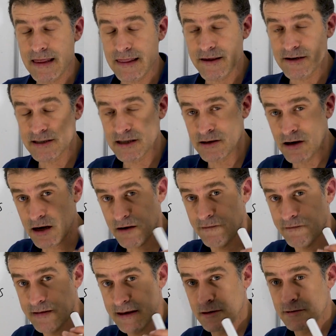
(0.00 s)
There's a lot
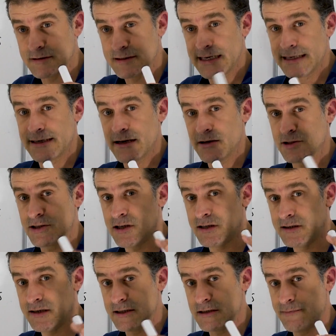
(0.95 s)
of little details
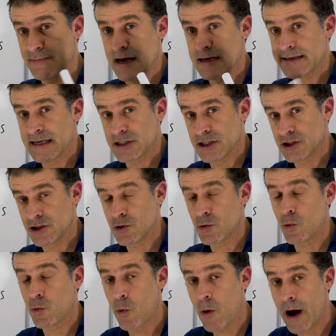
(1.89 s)
you need to pay attention to
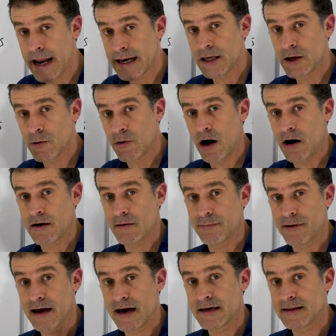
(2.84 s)
when you are
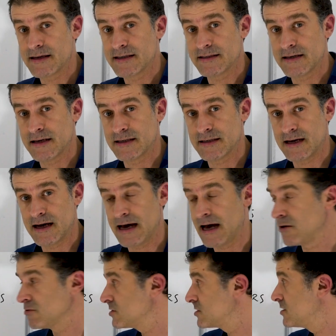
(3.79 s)
applying these things in a
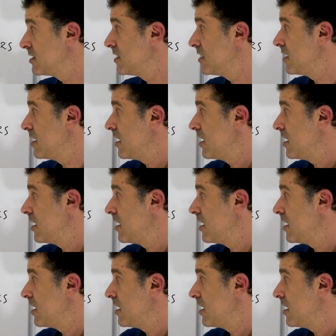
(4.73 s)
house.